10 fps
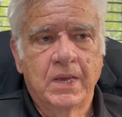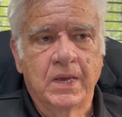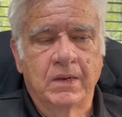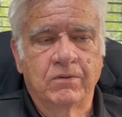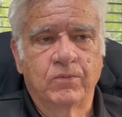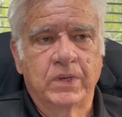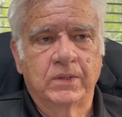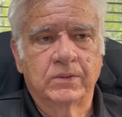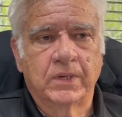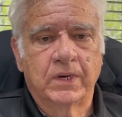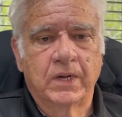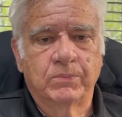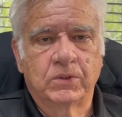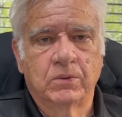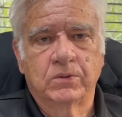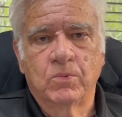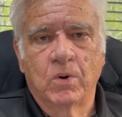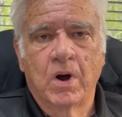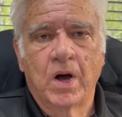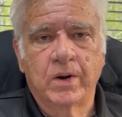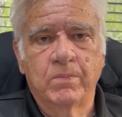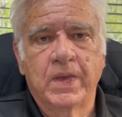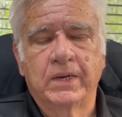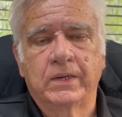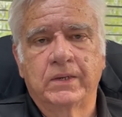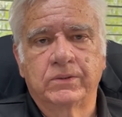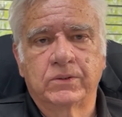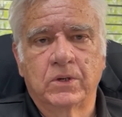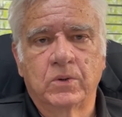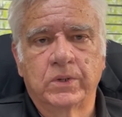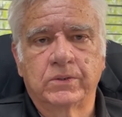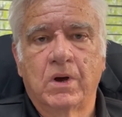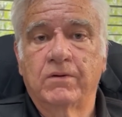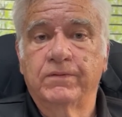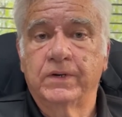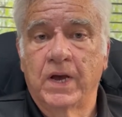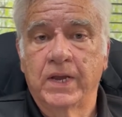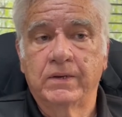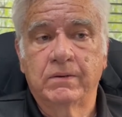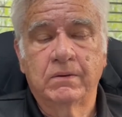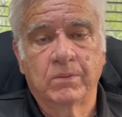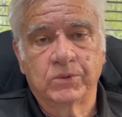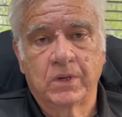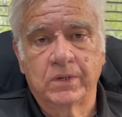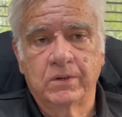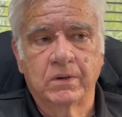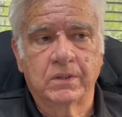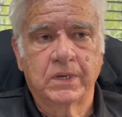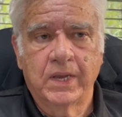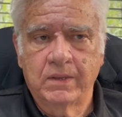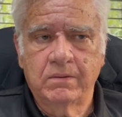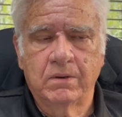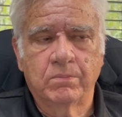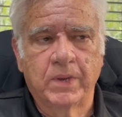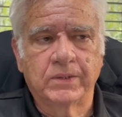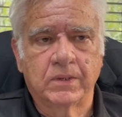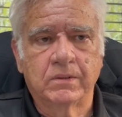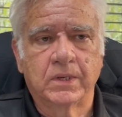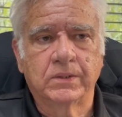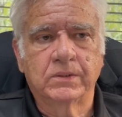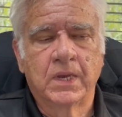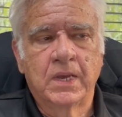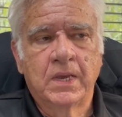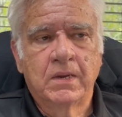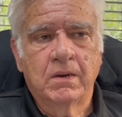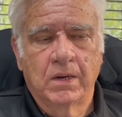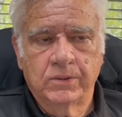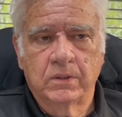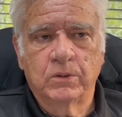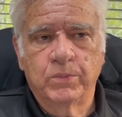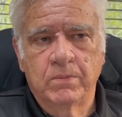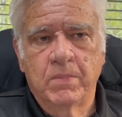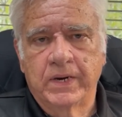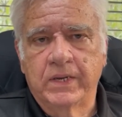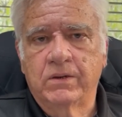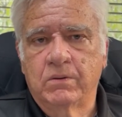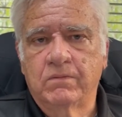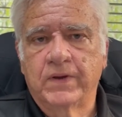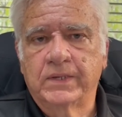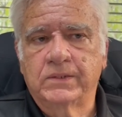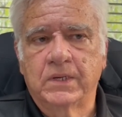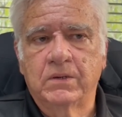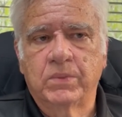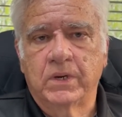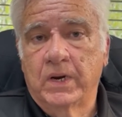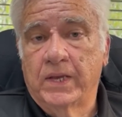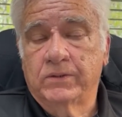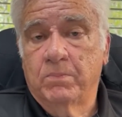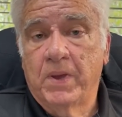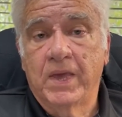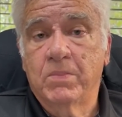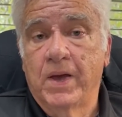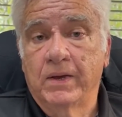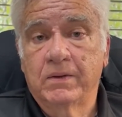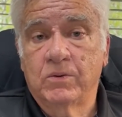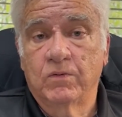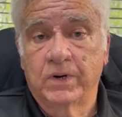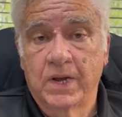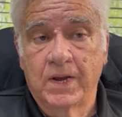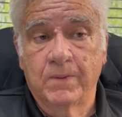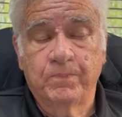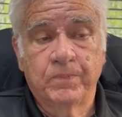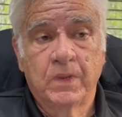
And if we can set it up so it's more automated and so it's off at night, comes on during the day, basic things, costs a little bit of money to invest in, but it has a payback over time.